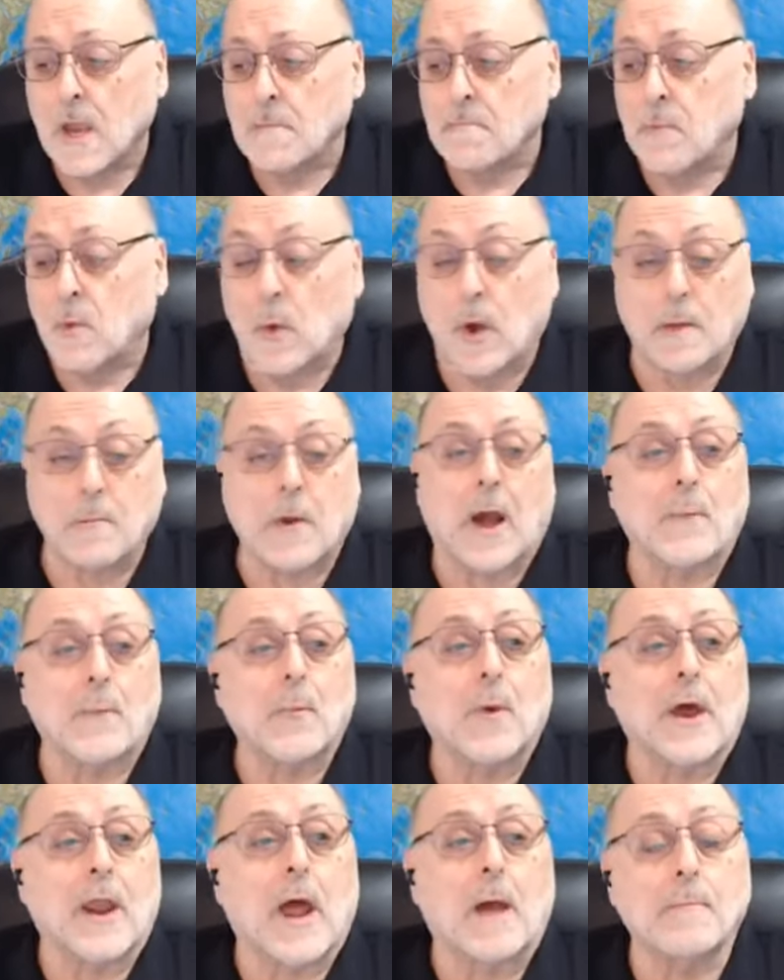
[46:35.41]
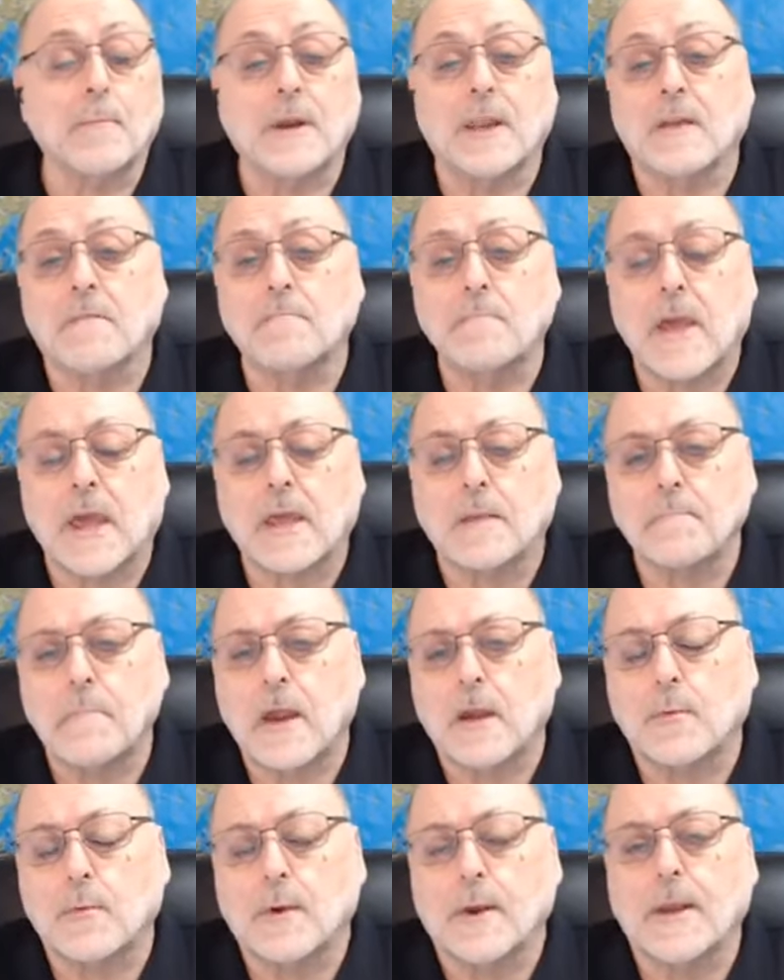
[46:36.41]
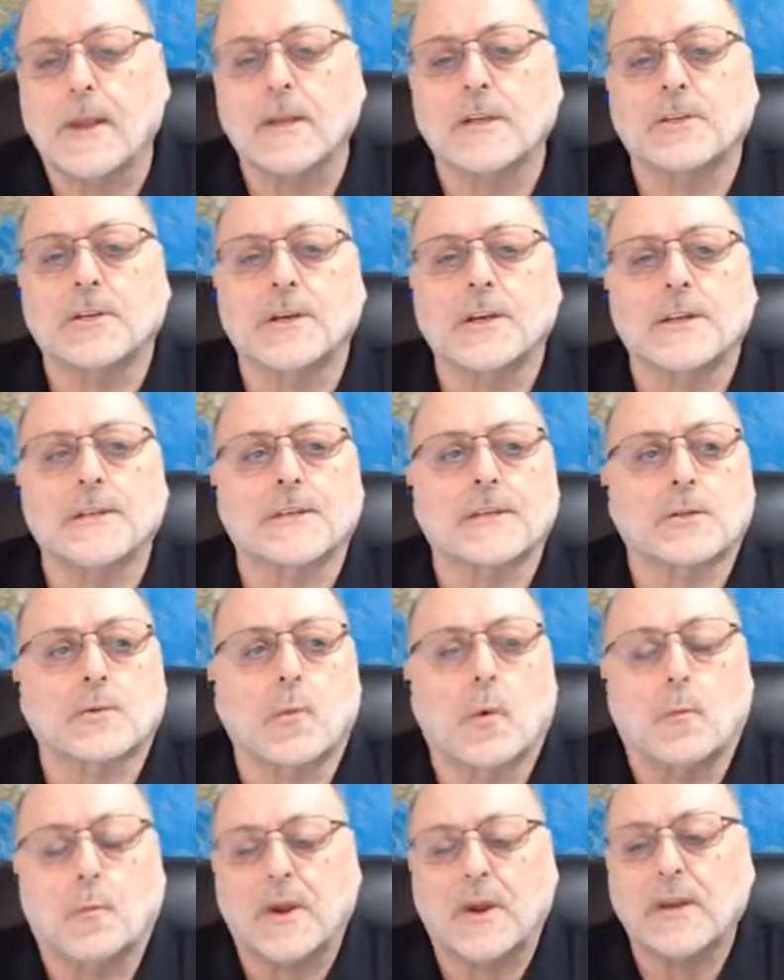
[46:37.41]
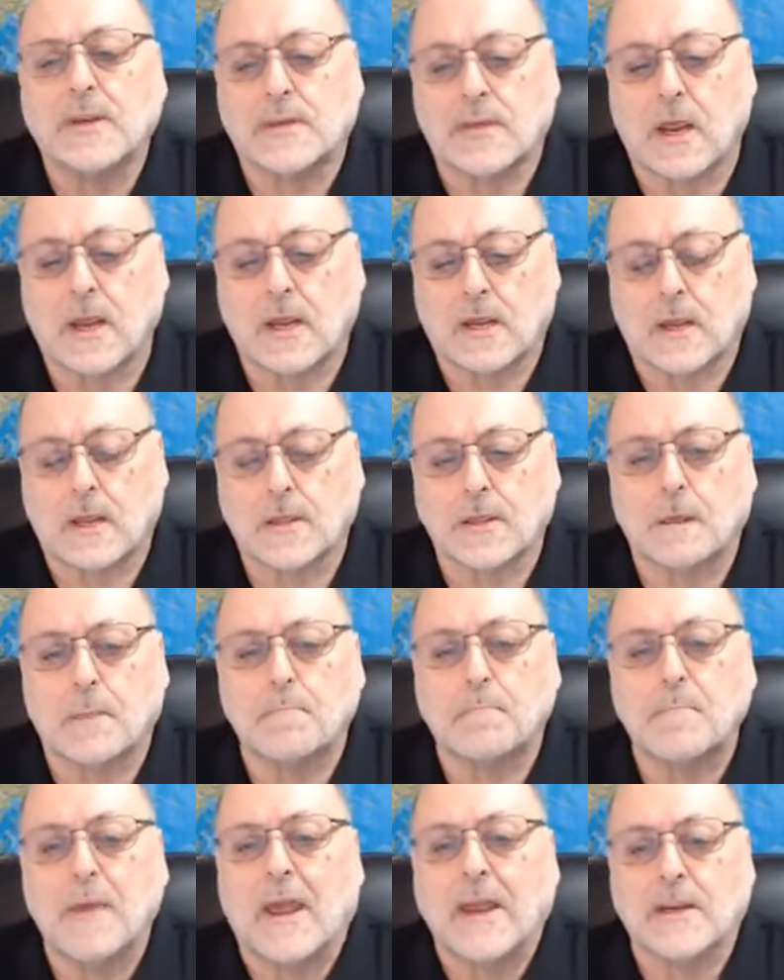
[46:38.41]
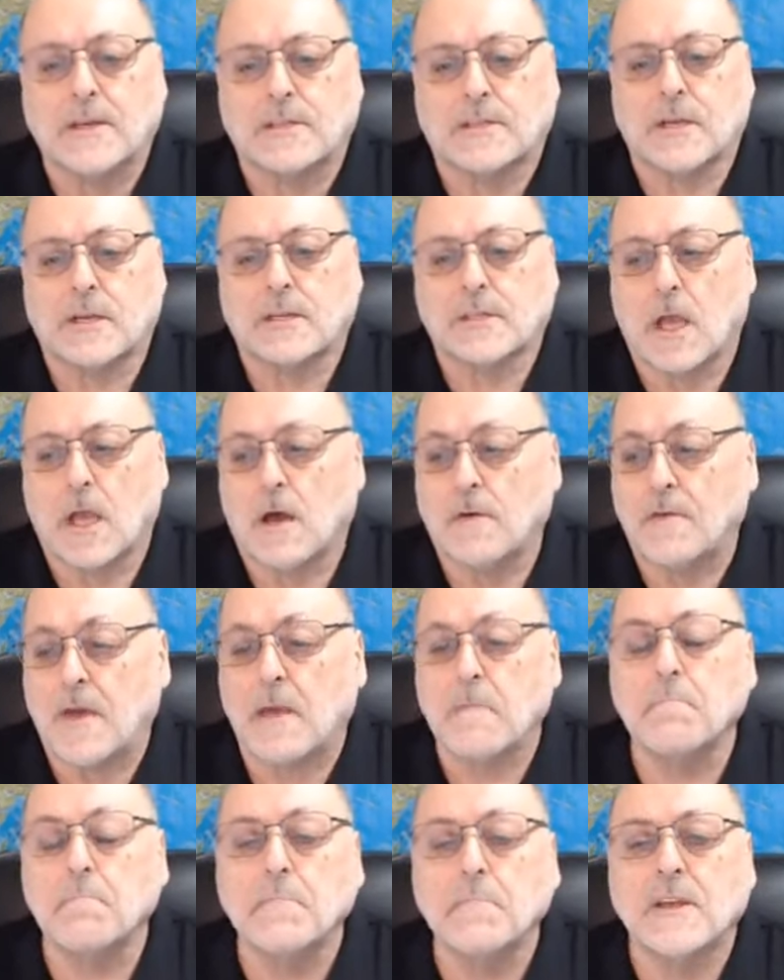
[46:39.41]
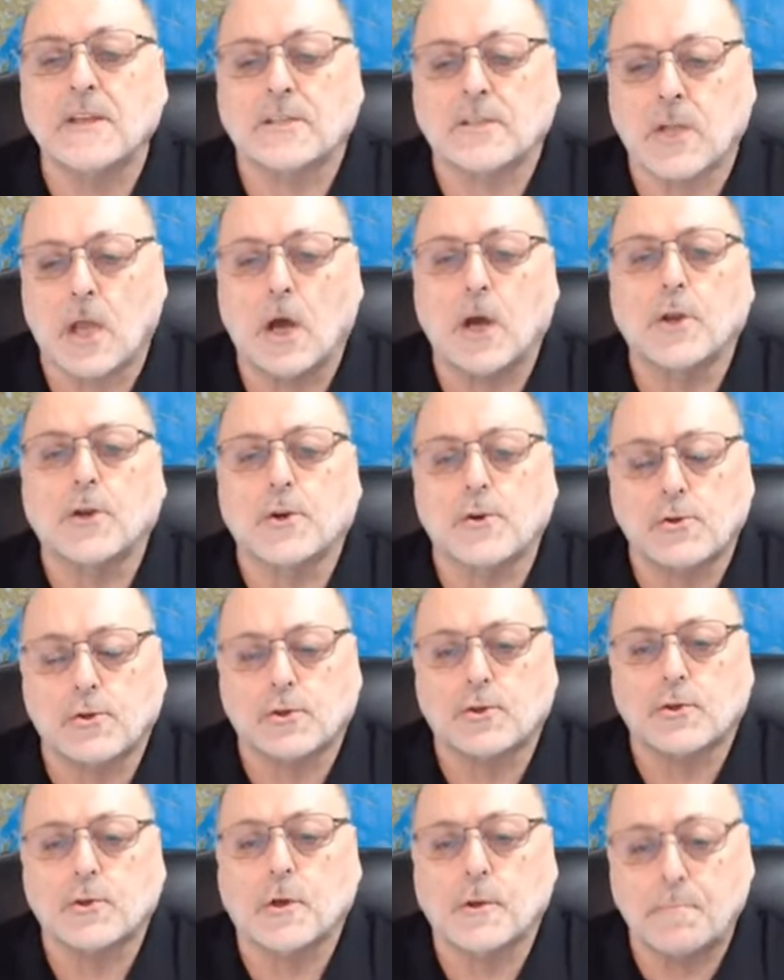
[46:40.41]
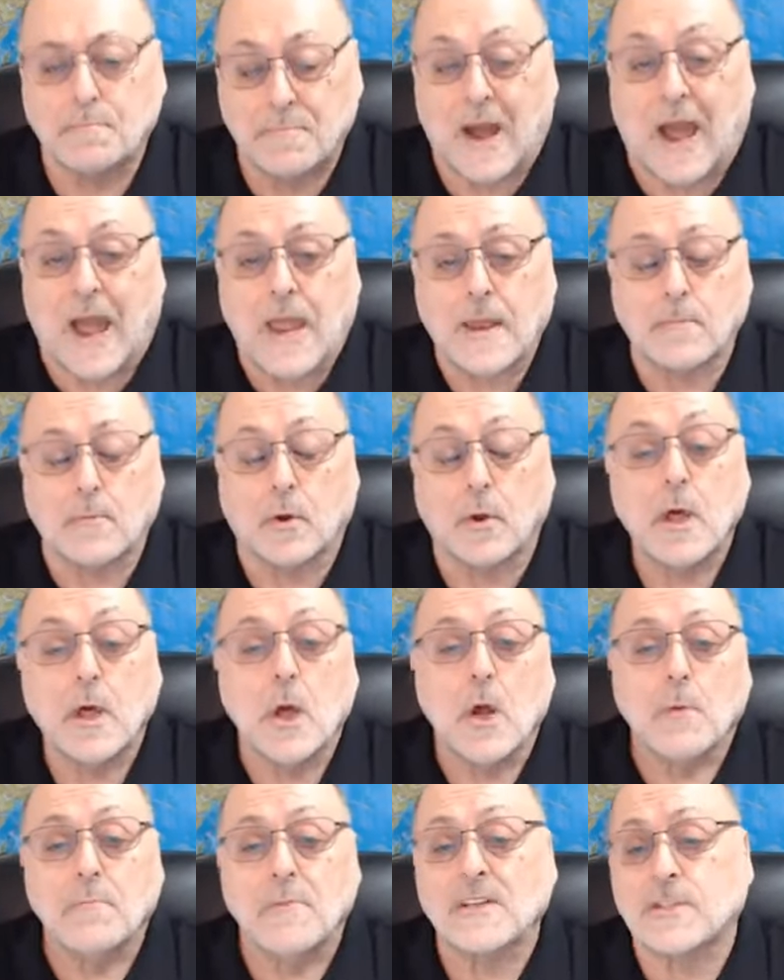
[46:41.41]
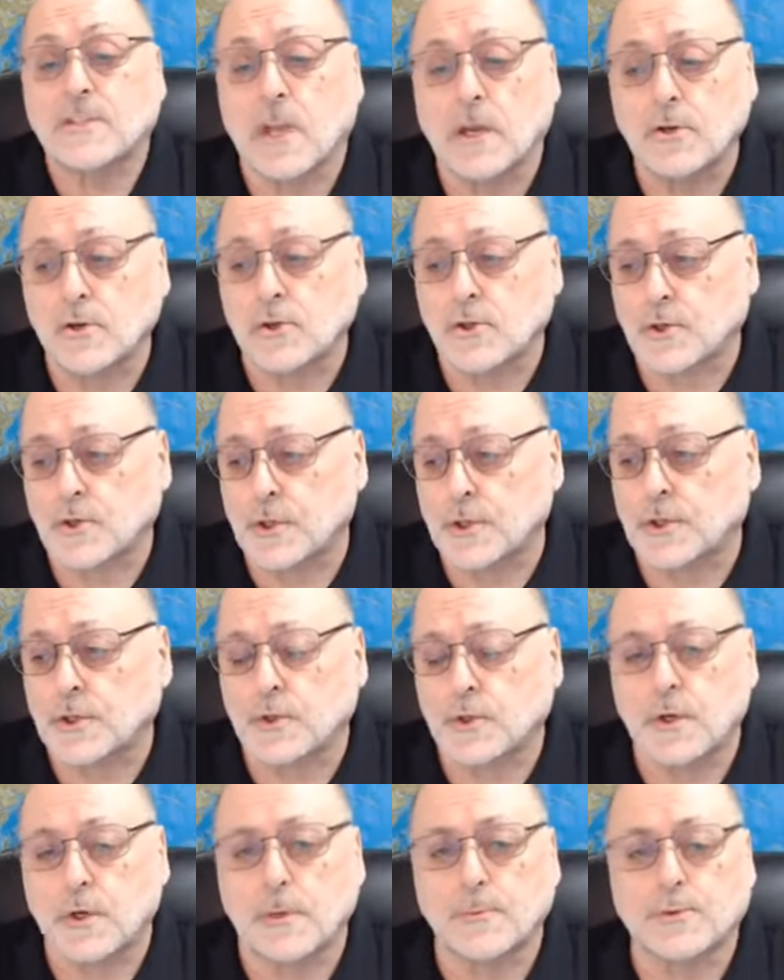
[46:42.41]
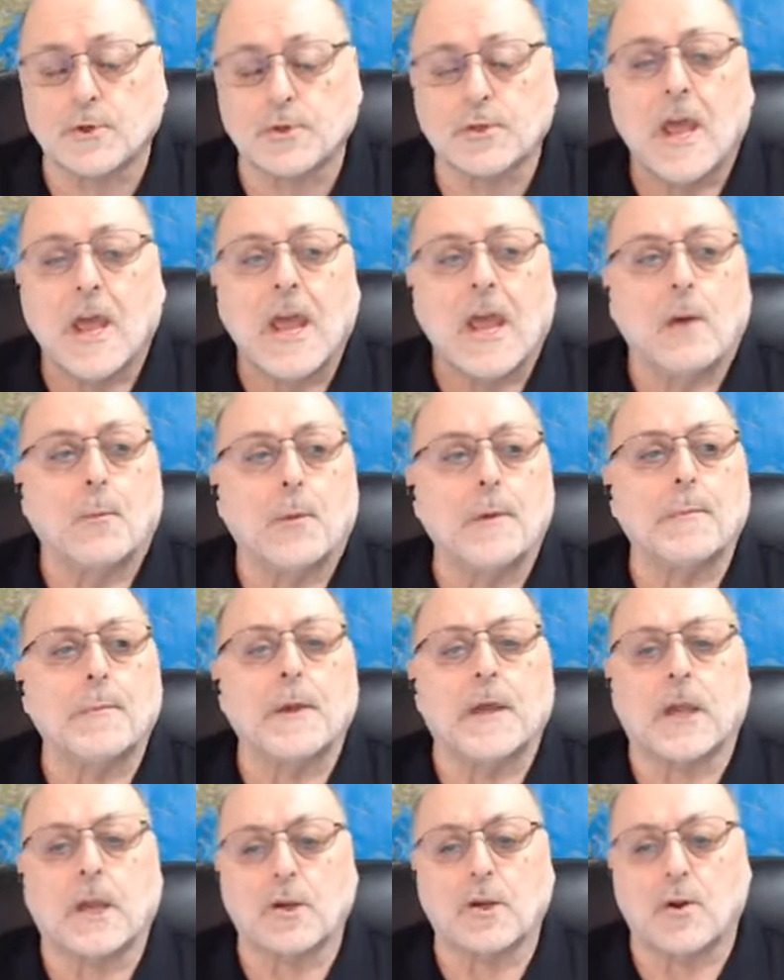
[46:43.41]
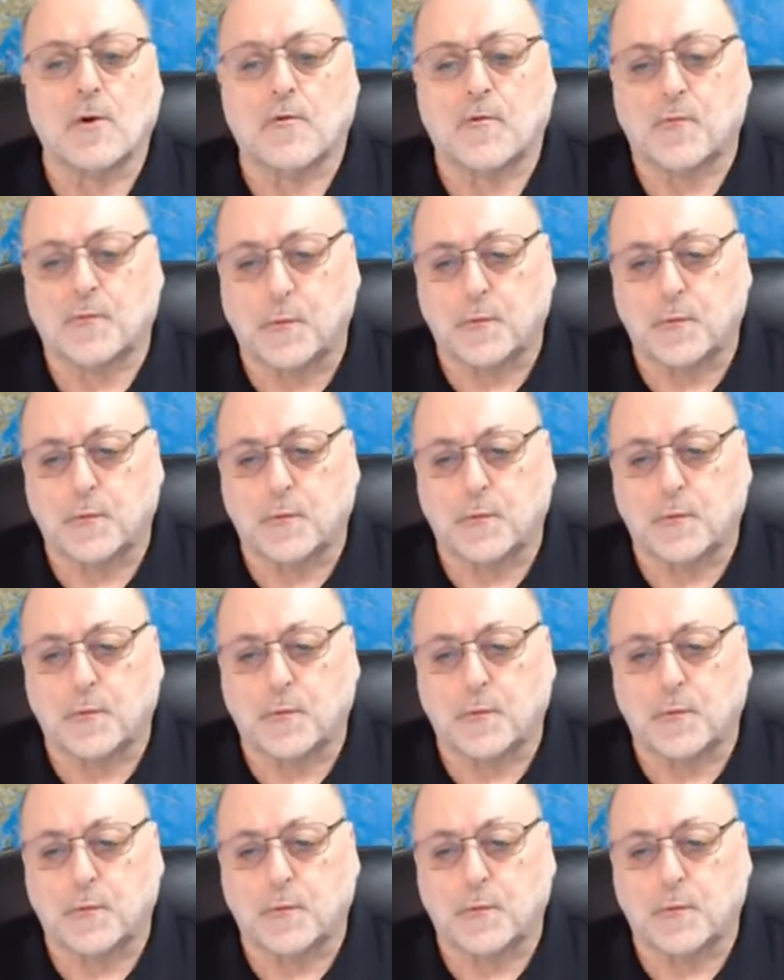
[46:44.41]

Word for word: what what i believe man-made religion is is when we take the basics of a misunderstood bible misunderstood scriptures and we begin to